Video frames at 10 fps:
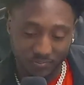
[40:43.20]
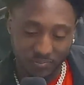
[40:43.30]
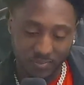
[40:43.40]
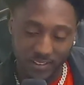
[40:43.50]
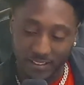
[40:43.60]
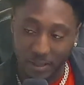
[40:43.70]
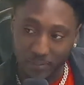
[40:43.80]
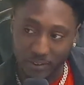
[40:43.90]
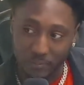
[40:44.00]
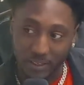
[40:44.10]
and
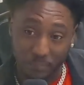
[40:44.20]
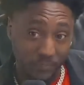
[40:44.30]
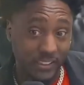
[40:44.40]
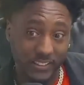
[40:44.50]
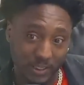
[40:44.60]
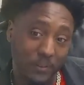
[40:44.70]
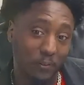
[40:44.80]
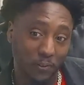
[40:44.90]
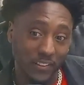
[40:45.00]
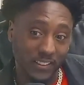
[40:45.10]
I'm teaching, I'm in the
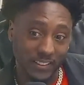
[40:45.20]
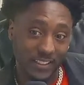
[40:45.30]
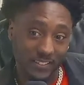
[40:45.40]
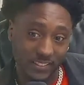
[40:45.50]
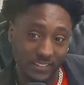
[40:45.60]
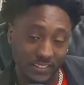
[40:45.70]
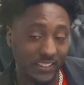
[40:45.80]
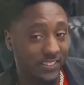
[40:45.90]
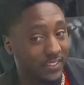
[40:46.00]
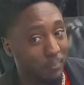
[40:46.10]
front of the class teaching.
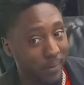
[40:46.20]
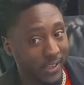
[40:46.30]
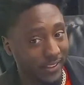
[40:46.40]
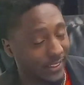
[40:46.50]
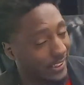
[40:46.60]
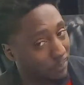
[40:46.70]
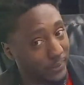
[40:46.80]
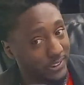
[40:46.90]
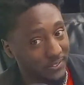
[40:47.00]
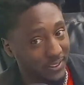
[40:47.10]
He's in the back. I gotta
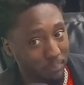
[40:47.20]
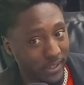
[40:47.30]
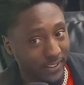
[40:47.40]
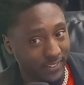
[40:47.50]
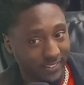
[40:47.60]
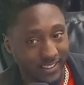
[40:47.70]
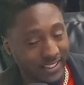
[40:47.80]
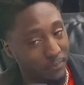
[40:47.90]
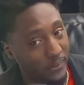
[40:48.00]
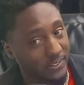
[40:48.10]
put you in the back because I
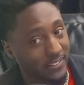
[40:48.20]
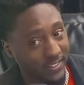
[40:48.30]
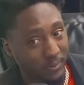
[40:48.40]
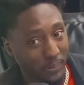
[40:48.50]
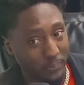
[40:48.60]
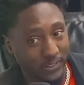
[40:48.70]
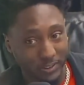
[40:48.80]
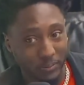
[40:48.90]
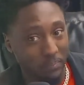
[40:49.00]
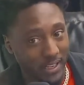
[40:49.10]
can't put you next to people because
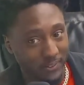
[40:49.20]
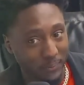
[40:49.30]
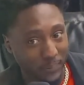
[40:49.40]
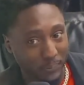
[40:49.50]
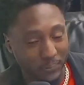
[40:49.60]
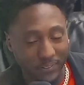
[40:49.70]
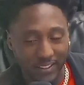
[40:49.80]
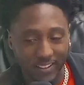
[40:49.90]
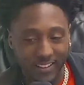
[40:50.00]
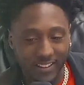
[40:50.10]
you be bothering people.
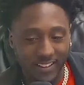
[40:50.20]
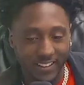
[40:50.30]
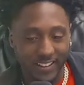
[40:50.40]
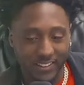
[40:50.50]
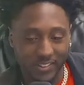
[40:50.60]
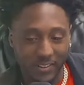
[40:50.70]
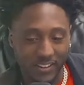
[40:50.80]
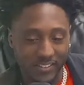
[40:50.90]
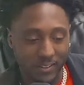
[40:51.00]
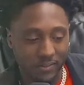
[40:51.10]
And so
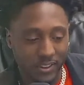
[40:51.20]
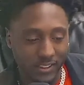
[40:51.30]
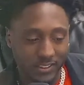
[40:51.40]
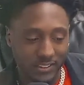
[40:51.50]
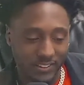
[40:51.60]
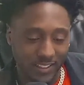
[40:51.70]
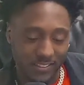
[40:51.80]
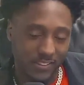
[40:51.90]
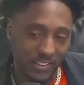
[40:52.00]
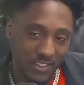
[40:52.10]
as I'm teaching, I
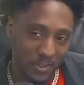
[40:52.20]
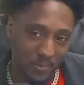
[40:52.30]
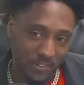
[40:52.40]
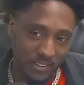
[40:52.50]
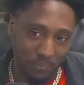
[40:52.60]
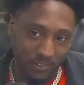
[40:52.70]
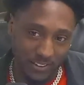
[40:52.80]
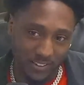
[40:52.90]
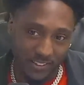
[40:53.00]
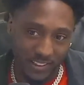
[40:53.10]
see him with something in
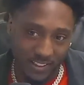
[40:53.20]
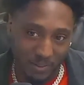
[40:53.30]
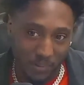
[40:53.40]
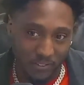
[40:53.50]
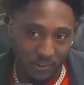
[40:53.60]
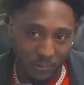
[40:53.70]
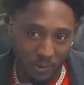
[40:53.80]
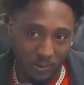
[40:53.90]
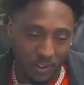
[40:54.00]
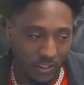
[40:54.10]
his hand about to
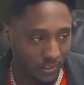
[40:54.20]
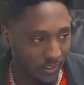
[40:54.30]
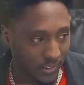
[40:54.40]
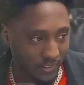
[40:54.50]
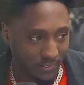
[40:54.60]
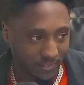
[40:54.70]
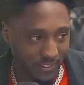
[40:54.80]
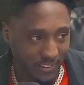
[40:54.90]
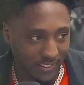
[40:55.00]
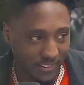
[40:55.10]
throw it, and I look at him.
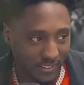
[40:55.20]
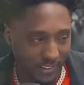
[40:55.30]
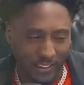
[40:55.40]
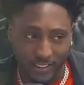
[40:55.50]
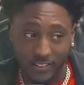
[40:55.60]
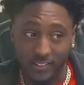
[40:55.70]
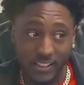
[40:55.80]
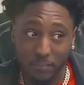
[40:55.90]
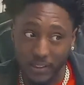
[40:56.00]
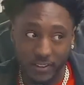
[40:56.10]
And like he
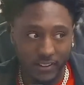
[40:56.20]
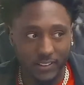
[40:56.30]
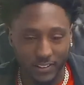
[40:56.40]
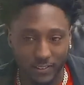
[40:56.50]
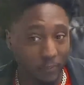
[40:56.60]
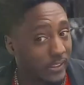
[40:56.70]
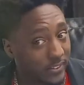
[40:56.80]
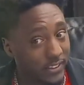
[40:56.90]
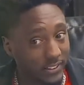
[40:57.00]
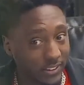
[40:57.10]
see me looking at him. Like we
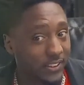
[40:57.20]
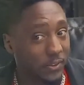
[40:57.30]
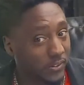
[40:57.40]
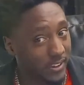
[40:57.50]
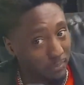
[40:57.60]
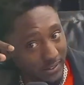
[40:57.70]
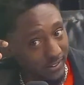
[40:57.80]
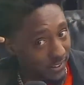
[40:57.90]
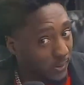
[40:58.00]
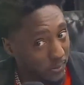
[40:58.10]
see each other. You see me
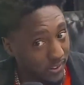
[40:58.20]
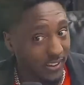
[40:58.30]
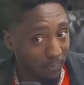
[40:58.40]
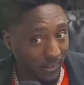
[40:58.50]
seeing you see me.